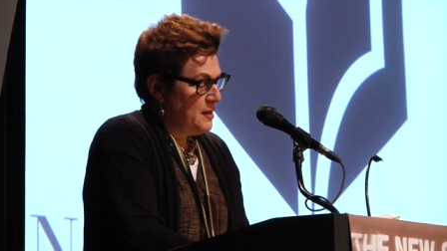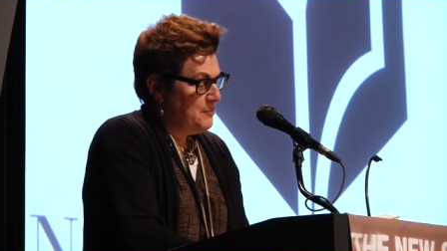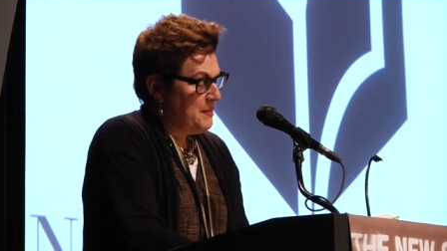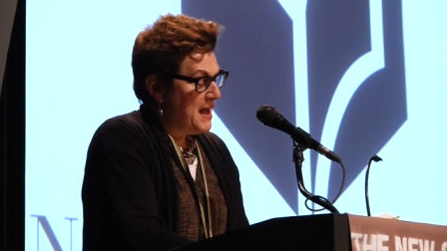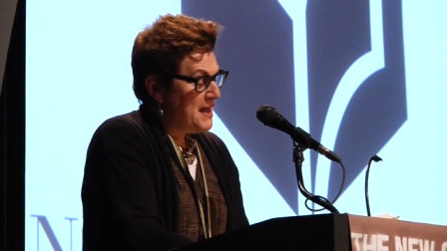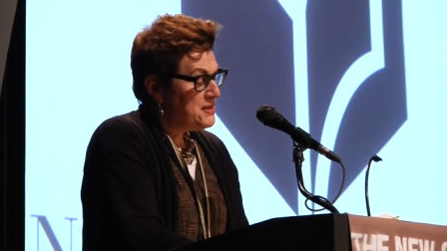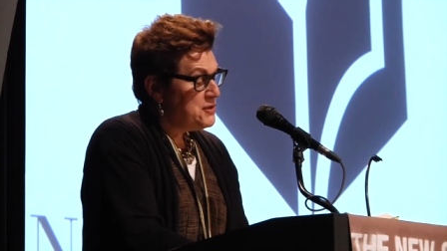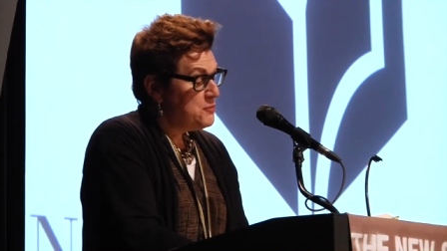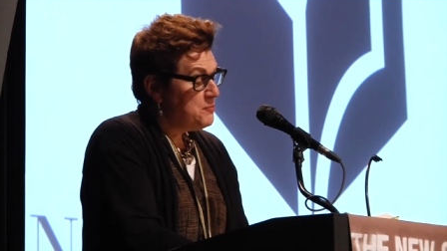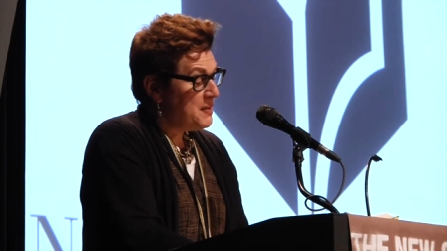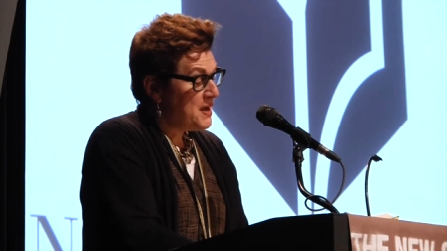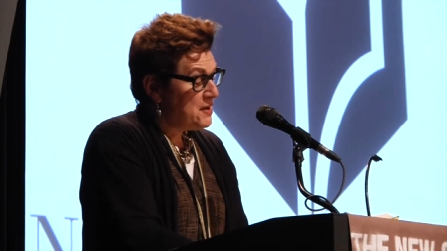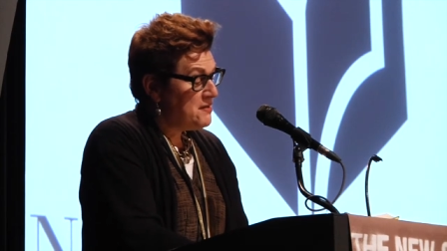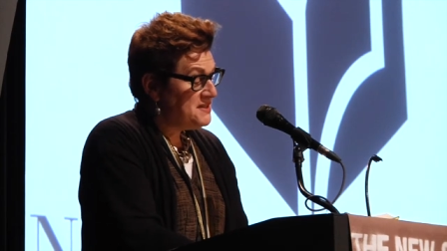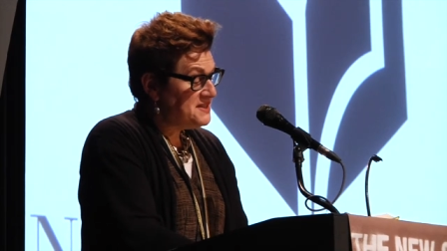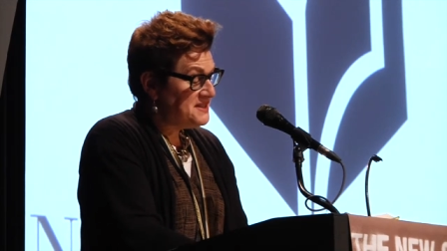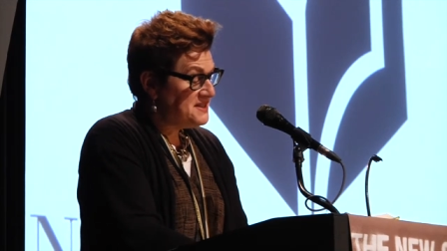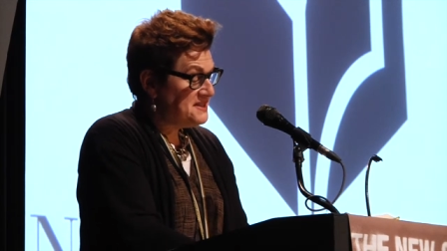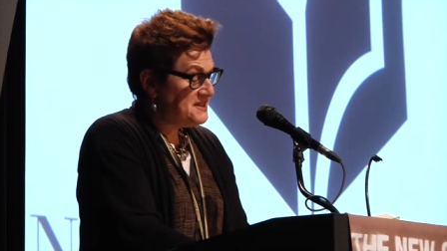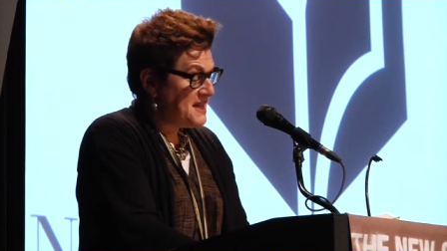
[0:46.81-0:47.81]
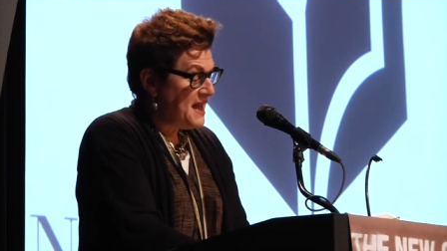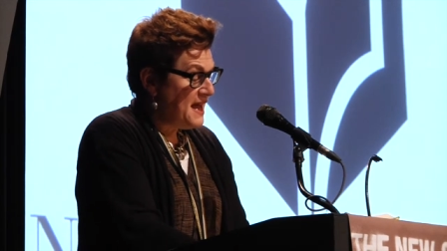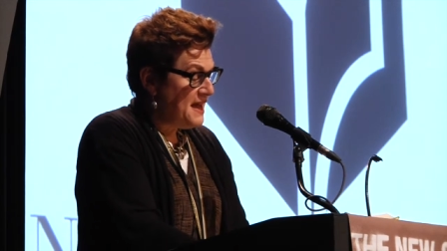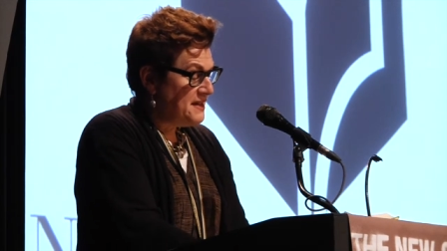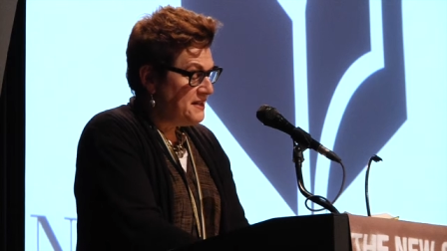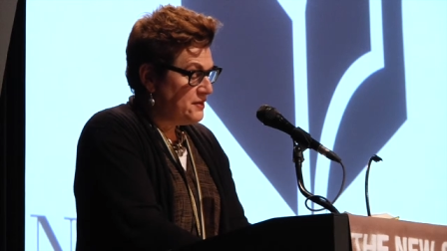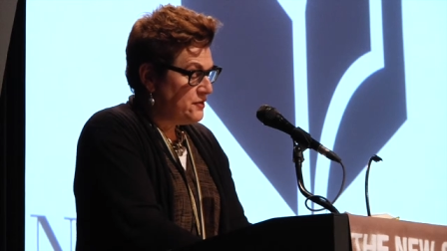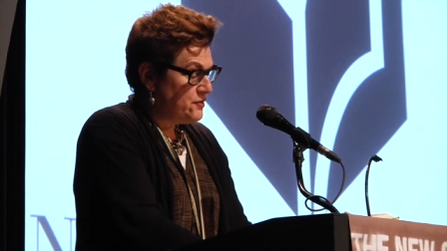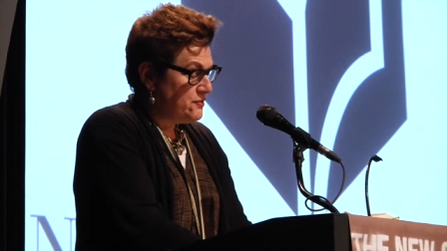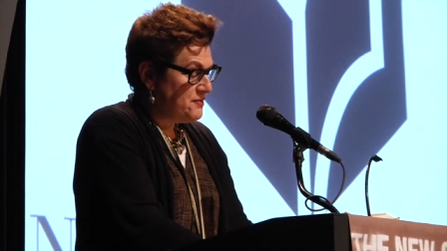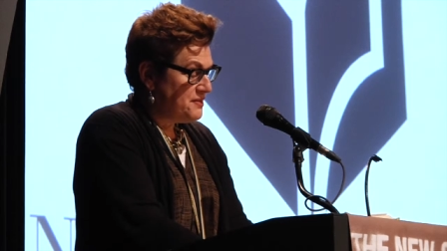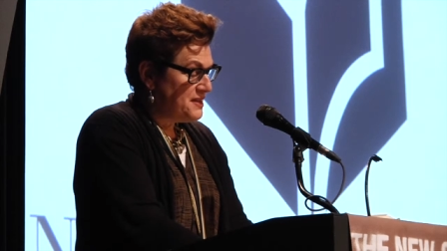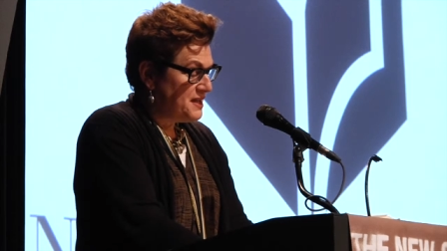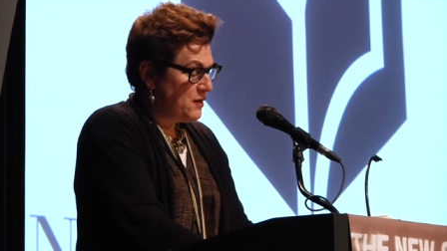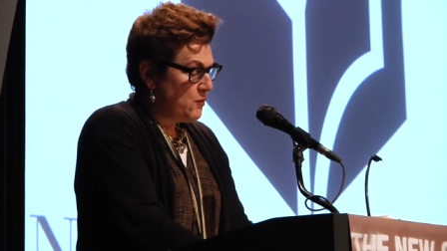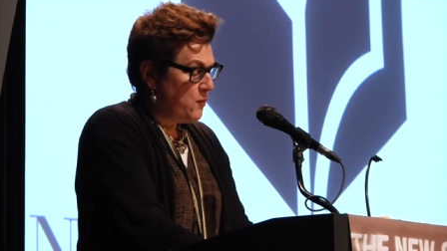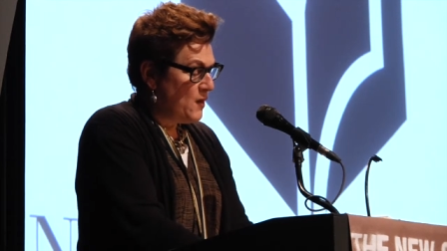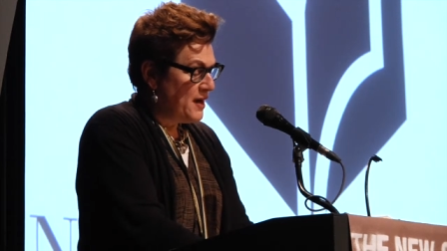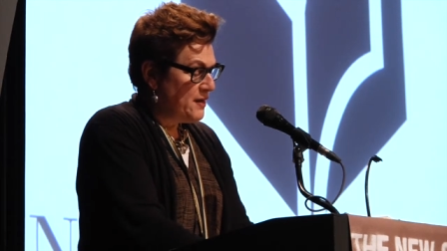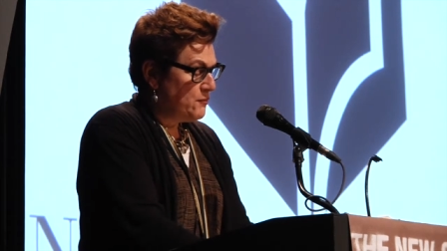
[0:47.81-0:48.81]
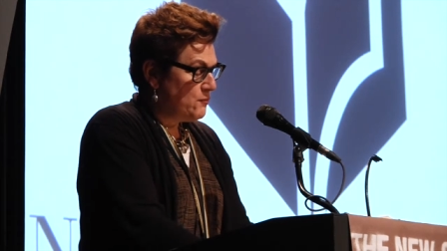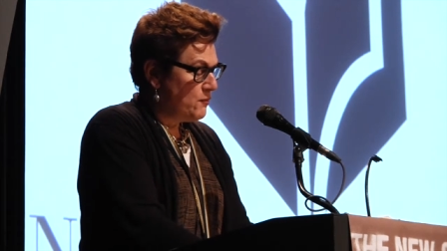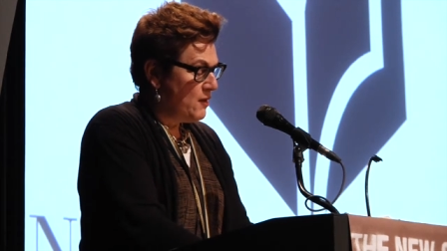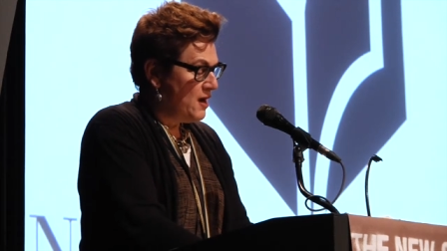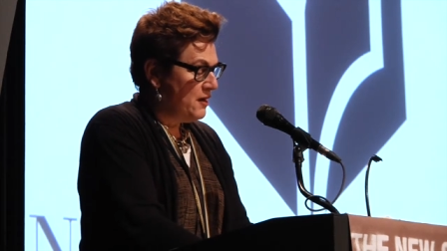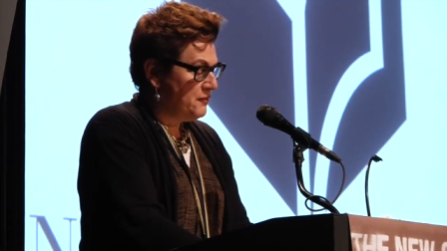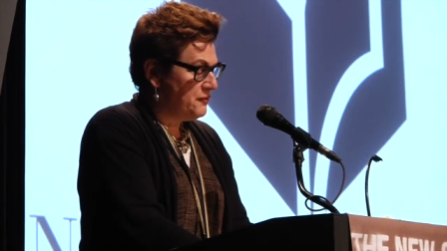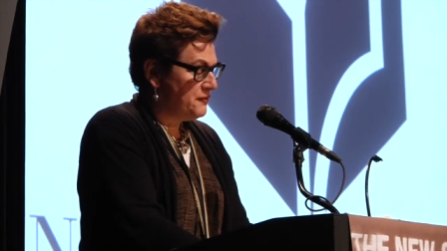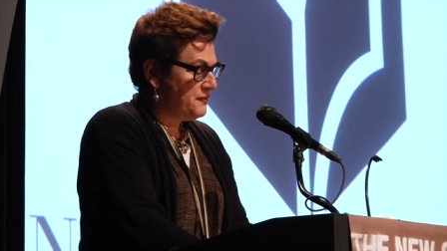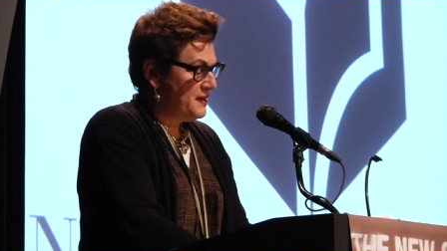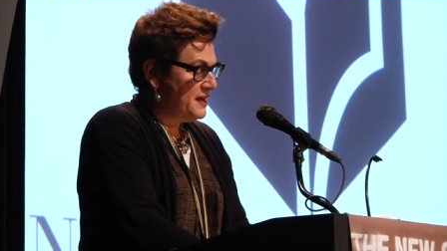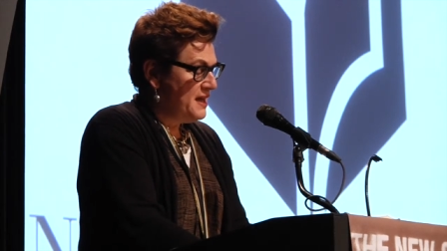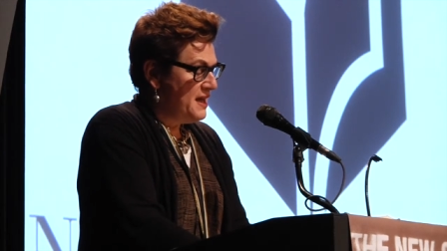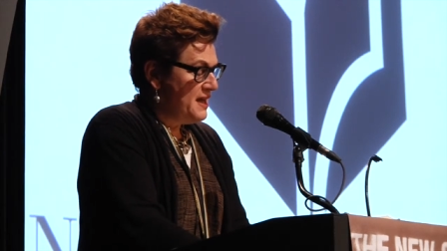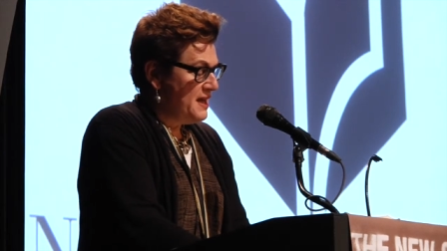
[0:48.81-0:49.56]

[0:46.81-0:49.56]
Matthew buries his head in her thick white ruff.